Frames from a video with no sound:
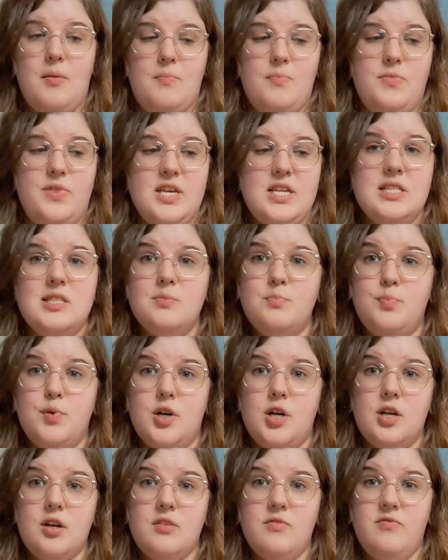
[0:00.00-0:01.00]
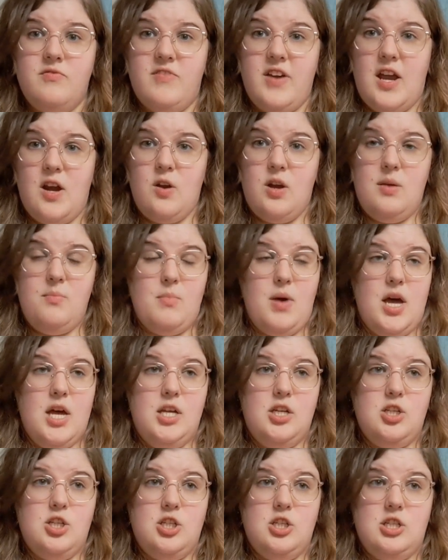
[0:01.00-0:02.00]
This book very
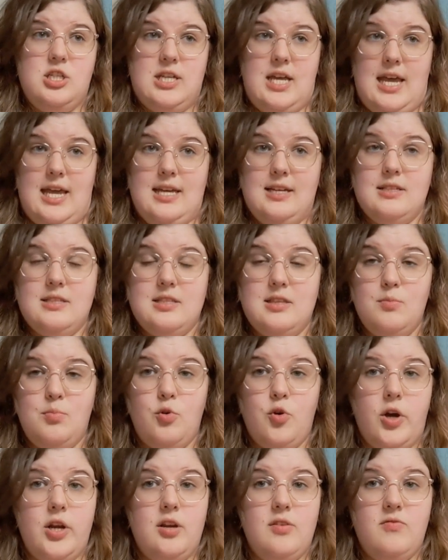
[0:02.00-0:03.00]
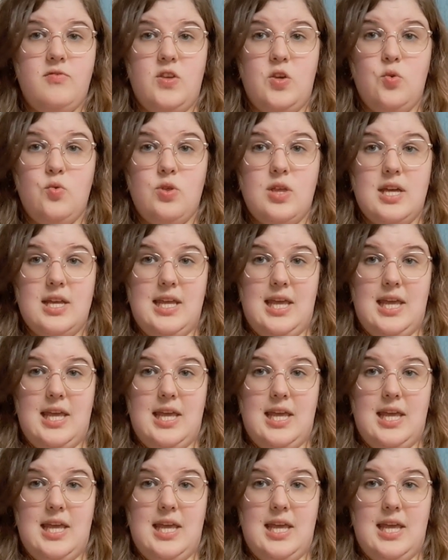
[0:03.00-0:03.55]
much takes the point of view that